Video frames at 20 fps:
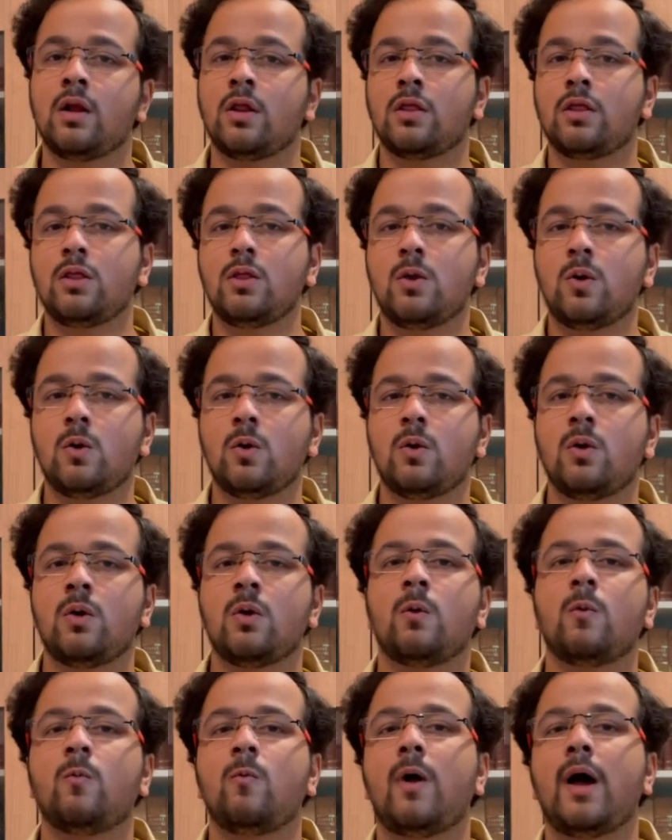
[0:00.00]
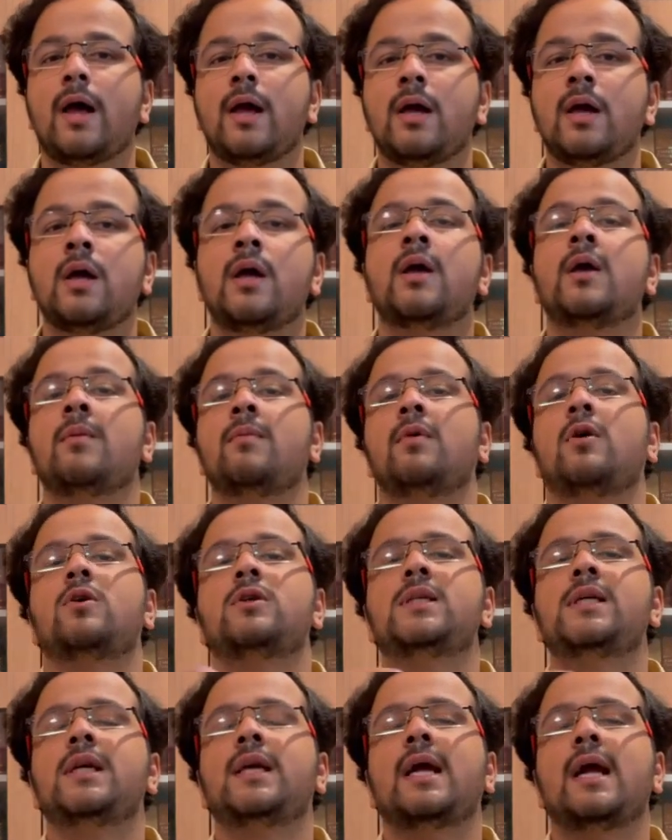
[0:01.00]
No. Why?
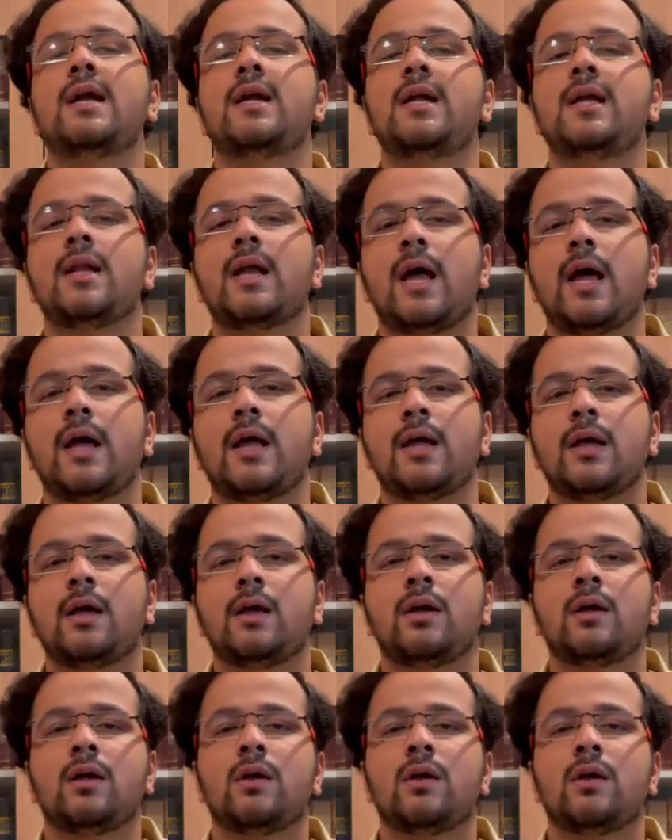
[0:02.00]
Because he can deny